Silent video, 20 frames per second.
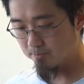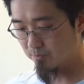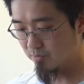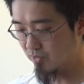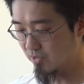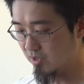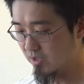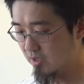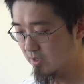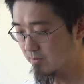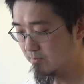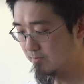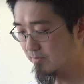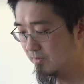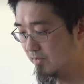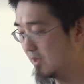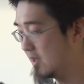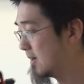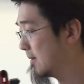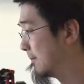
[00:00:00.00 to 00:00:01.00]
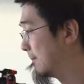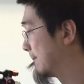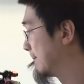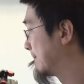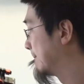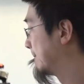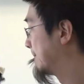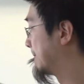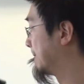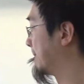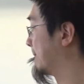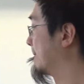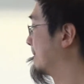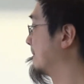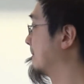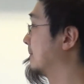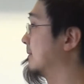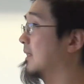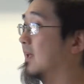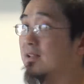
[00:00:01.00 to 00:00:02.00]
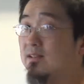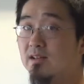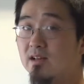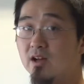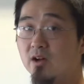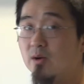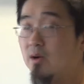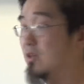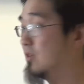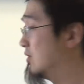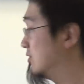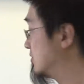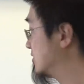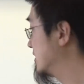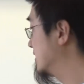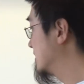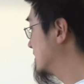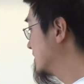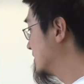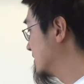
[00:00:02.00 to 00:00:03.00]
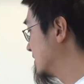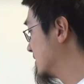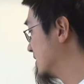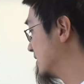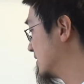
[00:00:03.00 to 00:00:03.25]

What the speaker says: But yeah, that's how I use it.